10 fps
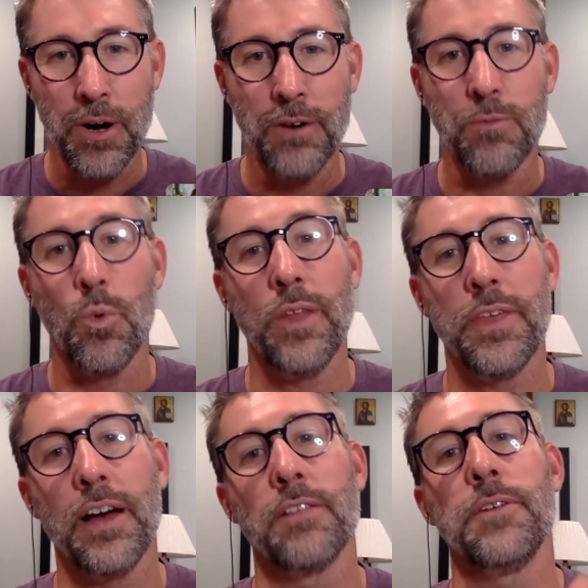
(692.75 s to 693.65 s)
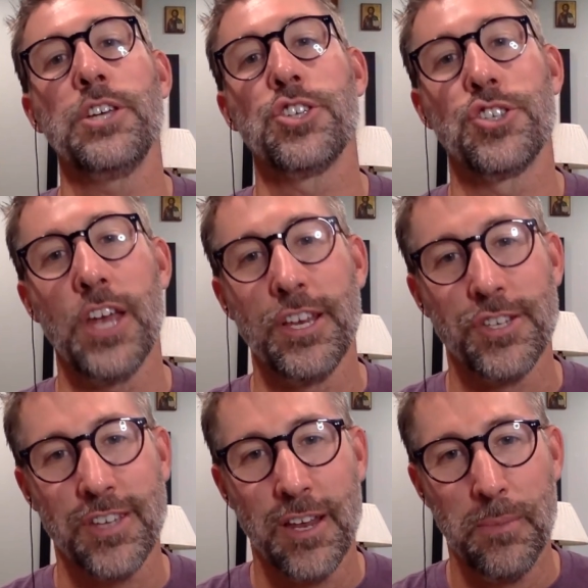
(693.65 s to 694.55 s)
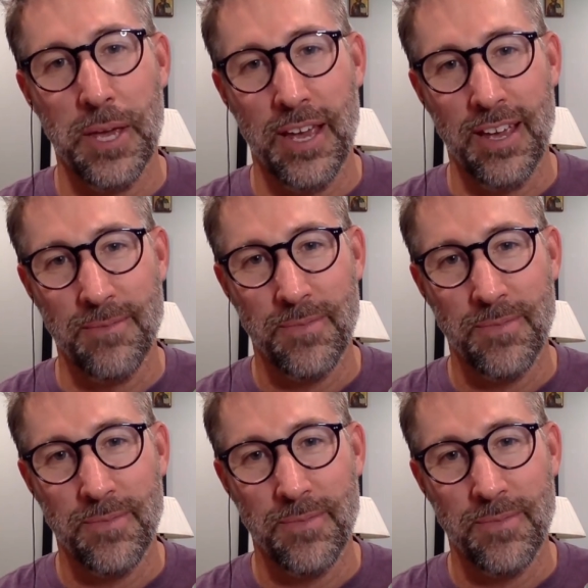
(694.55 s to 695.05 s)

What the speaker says: of what the elevation change is going to be.